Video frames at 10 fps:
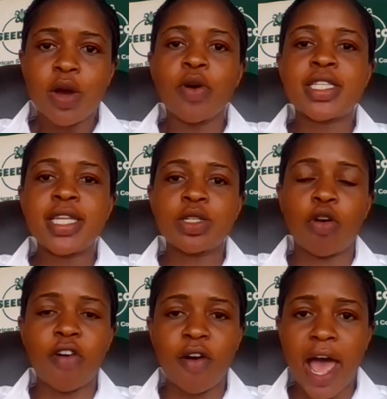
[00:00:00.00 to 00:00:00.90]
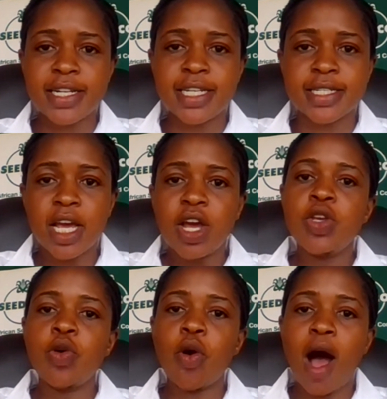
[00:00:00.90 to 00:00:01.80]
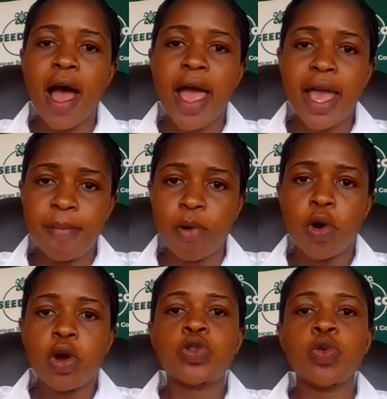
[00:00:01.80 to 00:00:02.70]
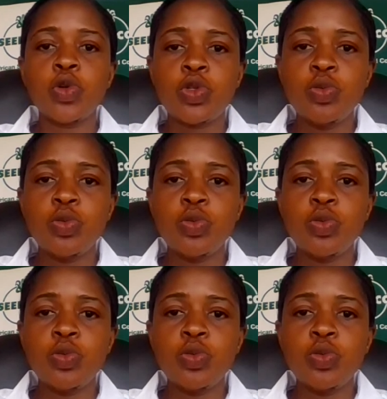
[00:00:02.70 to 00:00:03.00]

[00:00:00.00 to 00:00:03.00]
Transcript: With Sitco varieties, you are able to